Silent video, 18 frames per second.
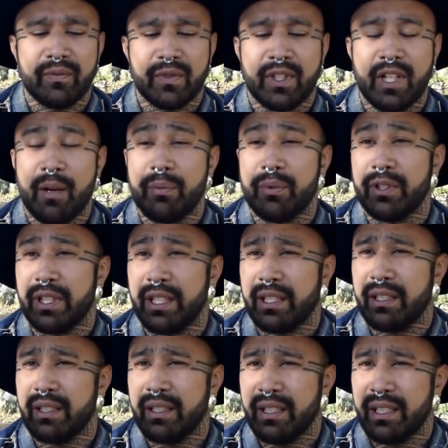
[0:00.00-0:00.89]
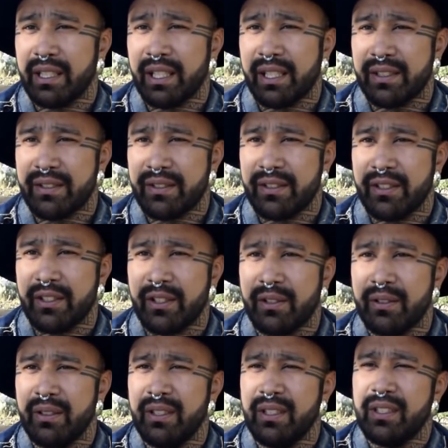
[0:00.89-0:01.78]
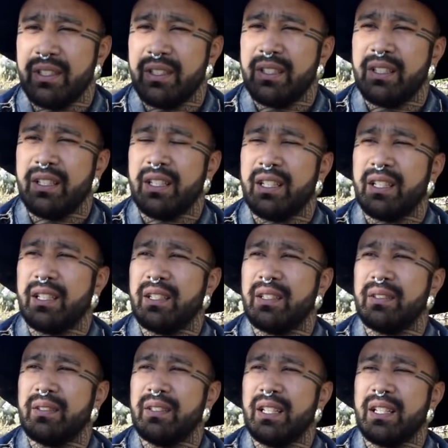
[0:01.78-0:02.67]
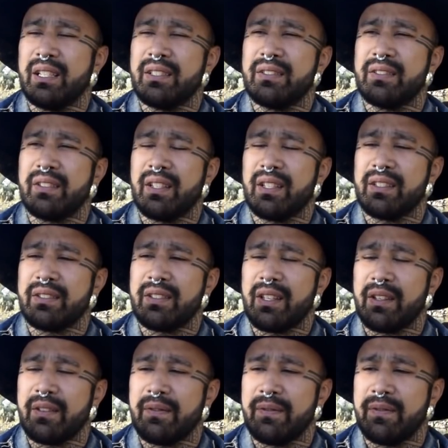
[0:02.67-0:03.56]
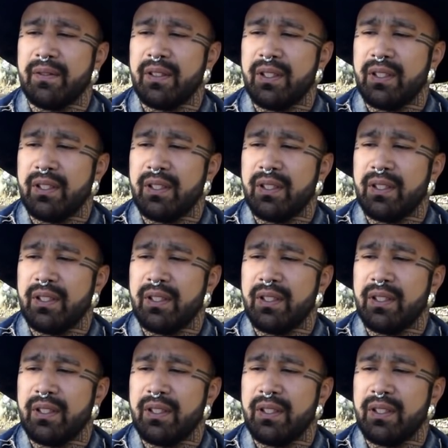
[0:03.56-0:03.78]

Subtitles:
coupling, I guess, you know, as I've